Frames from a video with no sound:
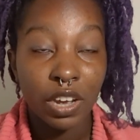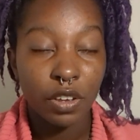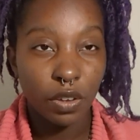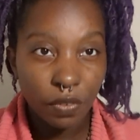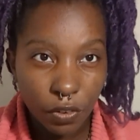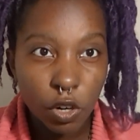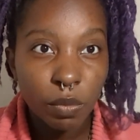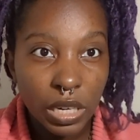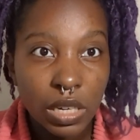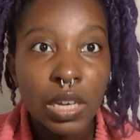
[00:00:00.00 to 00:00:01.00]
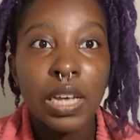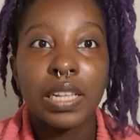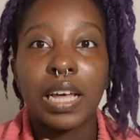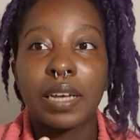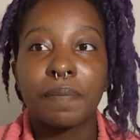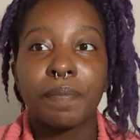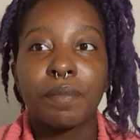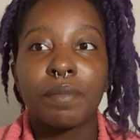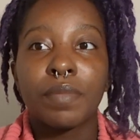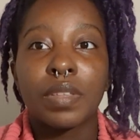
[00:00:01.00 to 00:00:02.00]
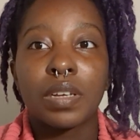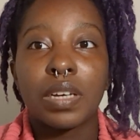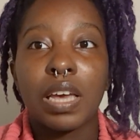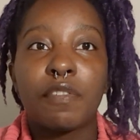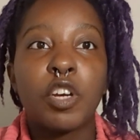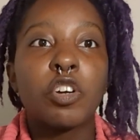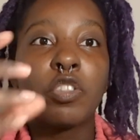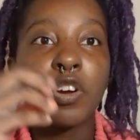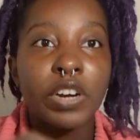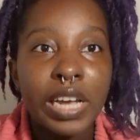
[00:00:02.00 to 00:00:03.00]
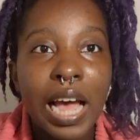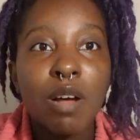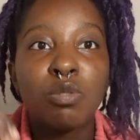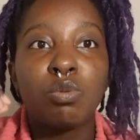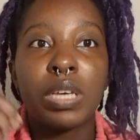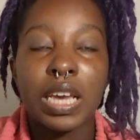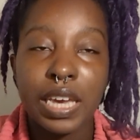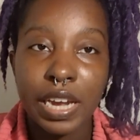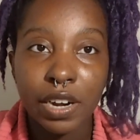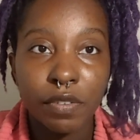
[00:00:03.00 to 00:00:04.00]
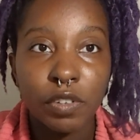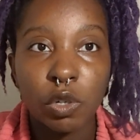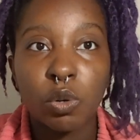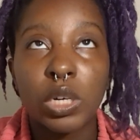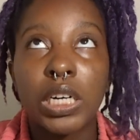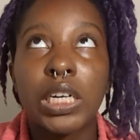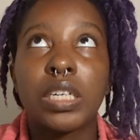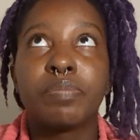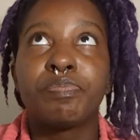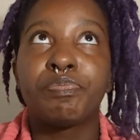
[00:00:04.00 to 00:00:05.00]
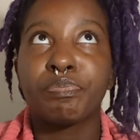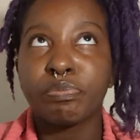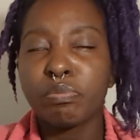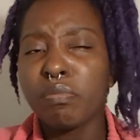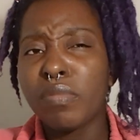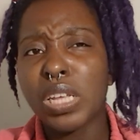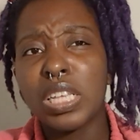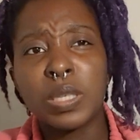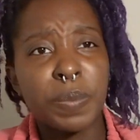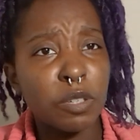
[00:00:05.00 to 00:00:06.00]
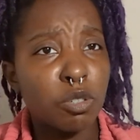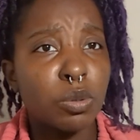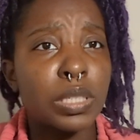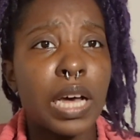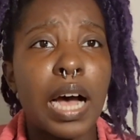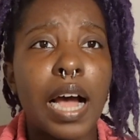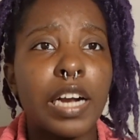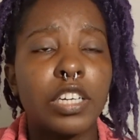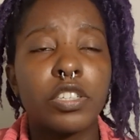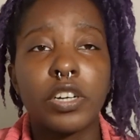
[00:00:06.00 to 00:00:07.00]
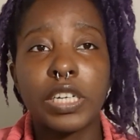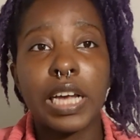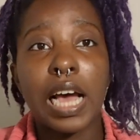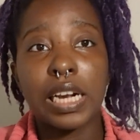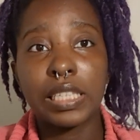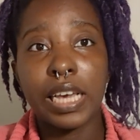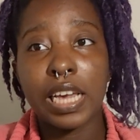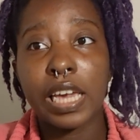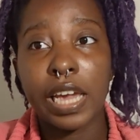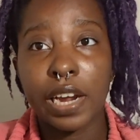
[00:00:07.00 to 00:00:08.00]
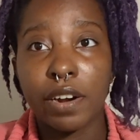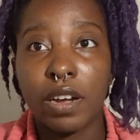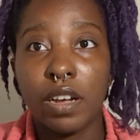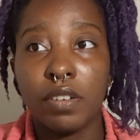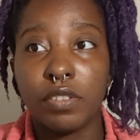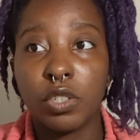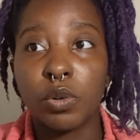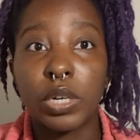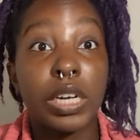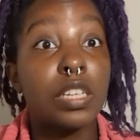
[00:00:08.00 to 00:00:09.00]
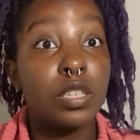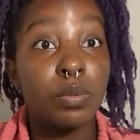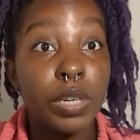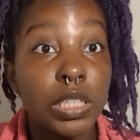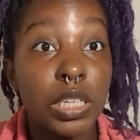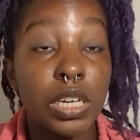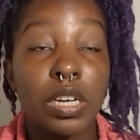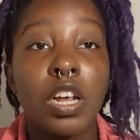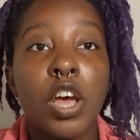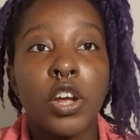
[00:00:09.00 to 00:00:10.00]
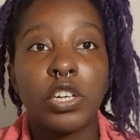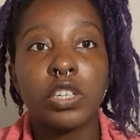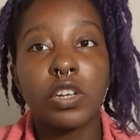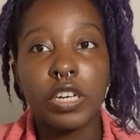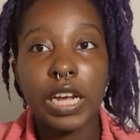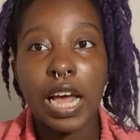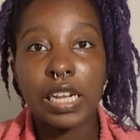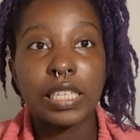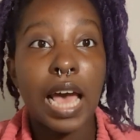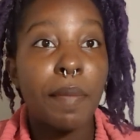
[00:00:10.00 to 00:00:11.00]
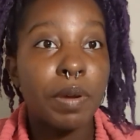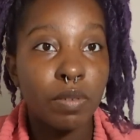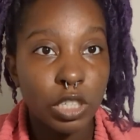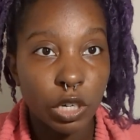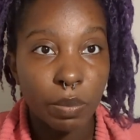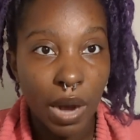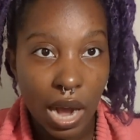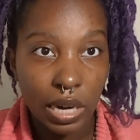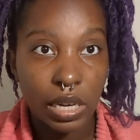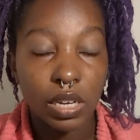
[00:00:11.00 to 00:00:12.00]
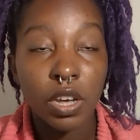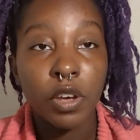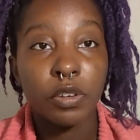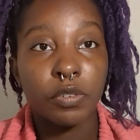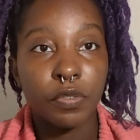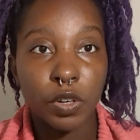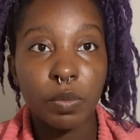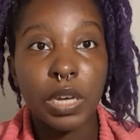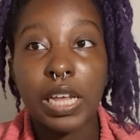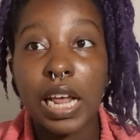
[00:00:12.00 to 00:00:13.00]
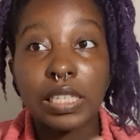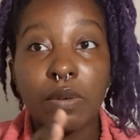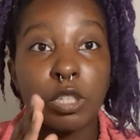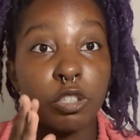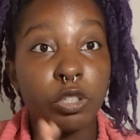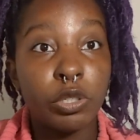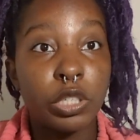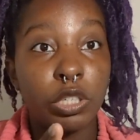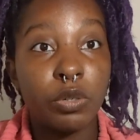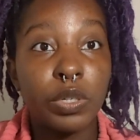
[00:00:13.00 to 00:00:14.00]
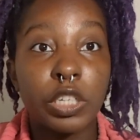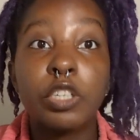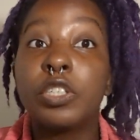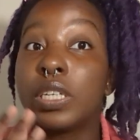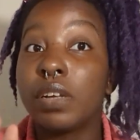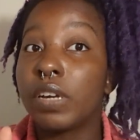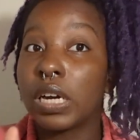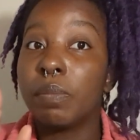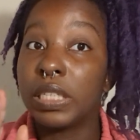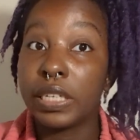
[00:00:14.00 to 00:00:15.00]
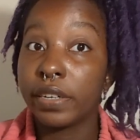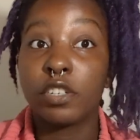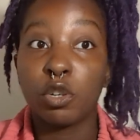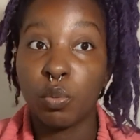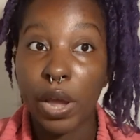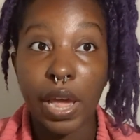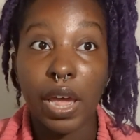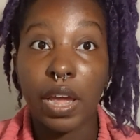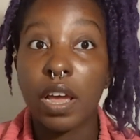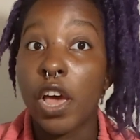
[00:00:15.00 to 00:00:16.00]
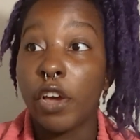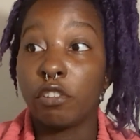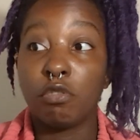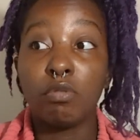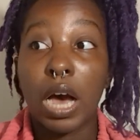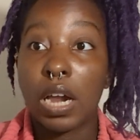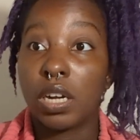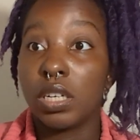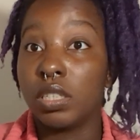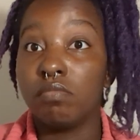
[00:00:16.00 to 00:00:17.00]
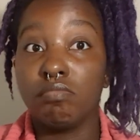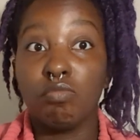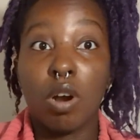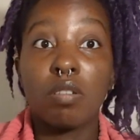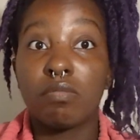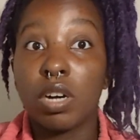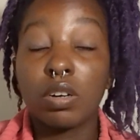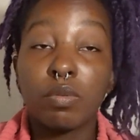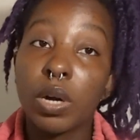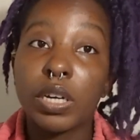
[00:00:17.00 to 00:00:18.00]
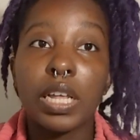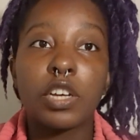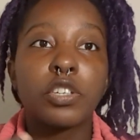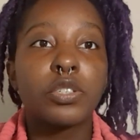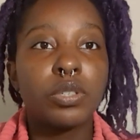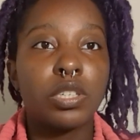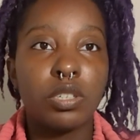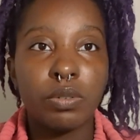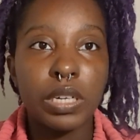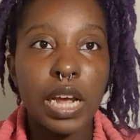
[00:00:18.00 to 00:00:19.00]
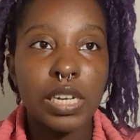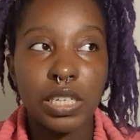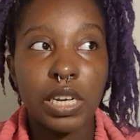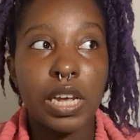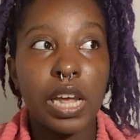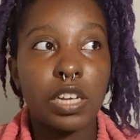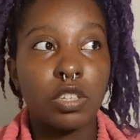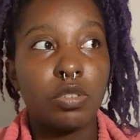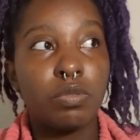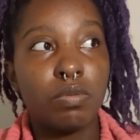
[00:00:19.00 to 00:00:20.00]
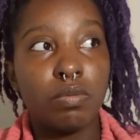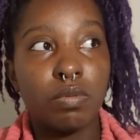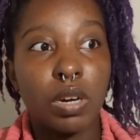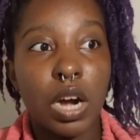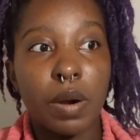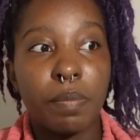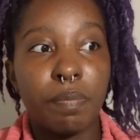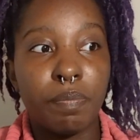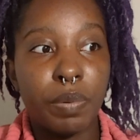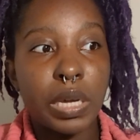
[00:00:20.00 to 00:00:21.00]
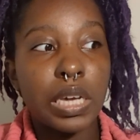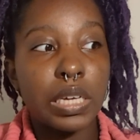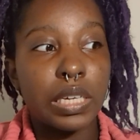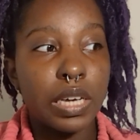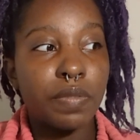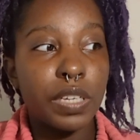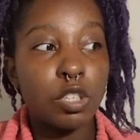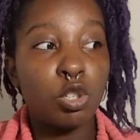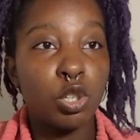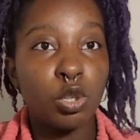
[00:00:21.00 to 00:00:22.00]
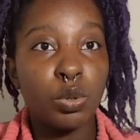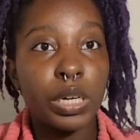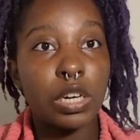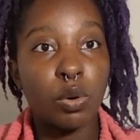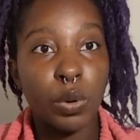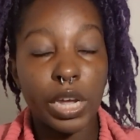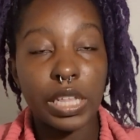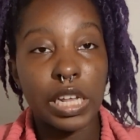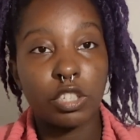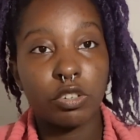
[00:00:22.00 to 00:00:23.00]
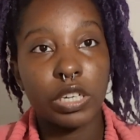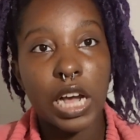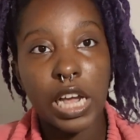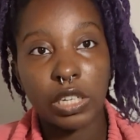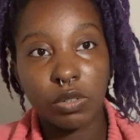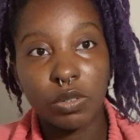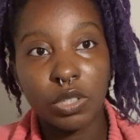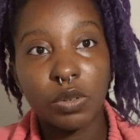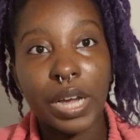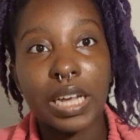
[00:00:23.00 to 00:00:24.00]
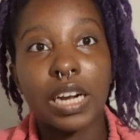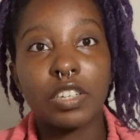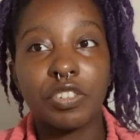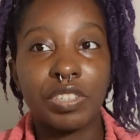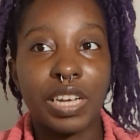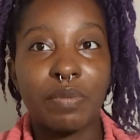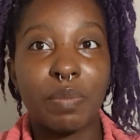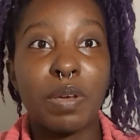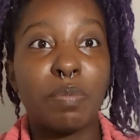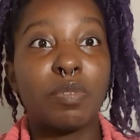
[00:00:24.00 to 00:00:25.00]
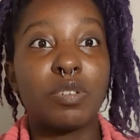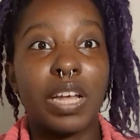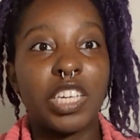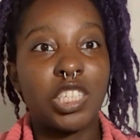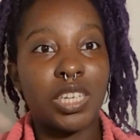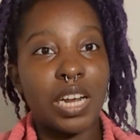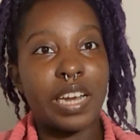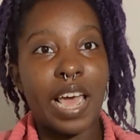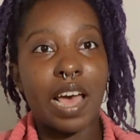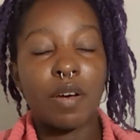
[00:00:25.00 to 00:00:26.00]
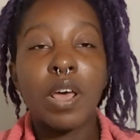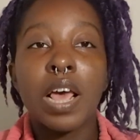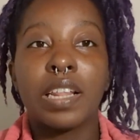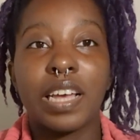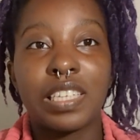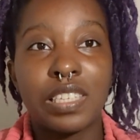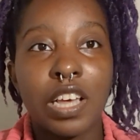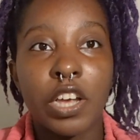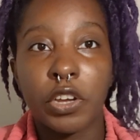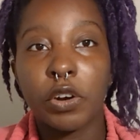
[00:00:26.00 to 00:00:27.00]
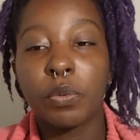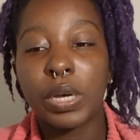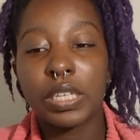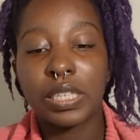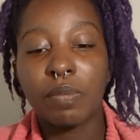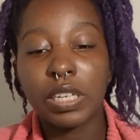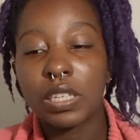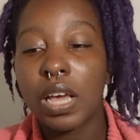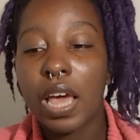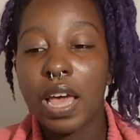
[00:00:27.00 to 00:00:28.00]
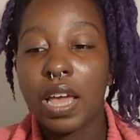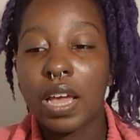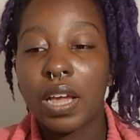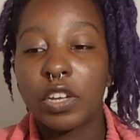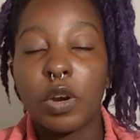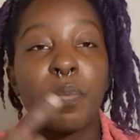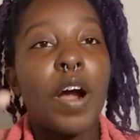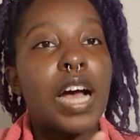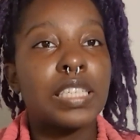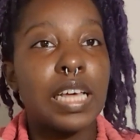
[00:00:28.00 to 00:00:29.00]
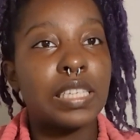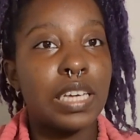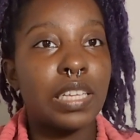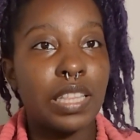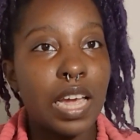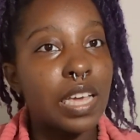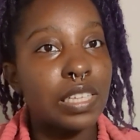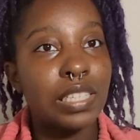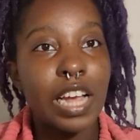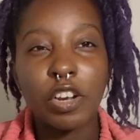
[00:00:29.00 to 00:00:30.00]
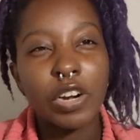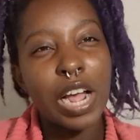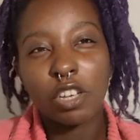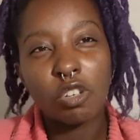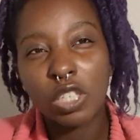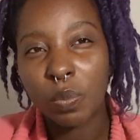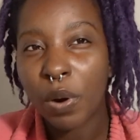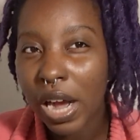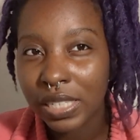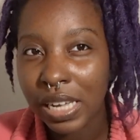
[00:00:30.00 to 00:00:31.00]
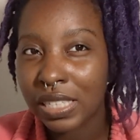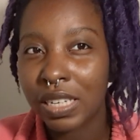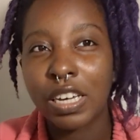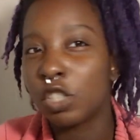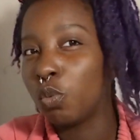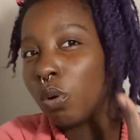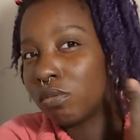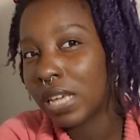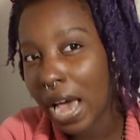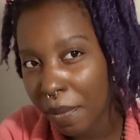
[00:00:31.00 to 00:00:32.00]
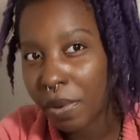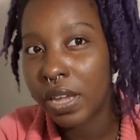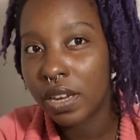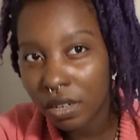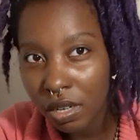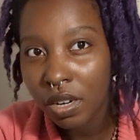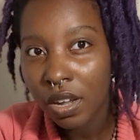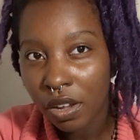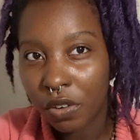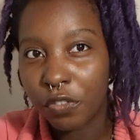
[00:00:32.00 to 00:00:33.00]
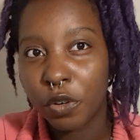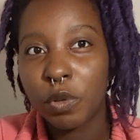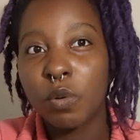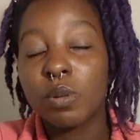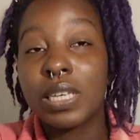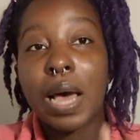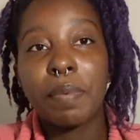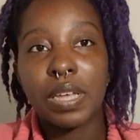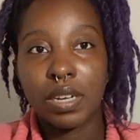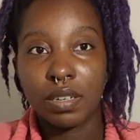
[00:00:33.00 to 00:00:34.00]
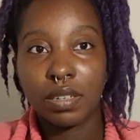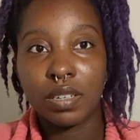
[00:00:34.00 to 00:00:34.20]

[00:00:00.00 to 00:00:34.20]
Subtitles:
You feel me? Like, if you're learning how to take care of your spiritual side, you're learning how to take care of your intuition, you're learning how to tap in with your body, you feel me? And that's not what you're used to doing. You're used to living in a material way. You gotta work, like you're used to doing that shit, and you are being given to in a way that you're not used to. I can understand where people like shut down, like you're with someone's, you're processing things that you're not used to processing because you won't tap in. You feel me? You won't tap in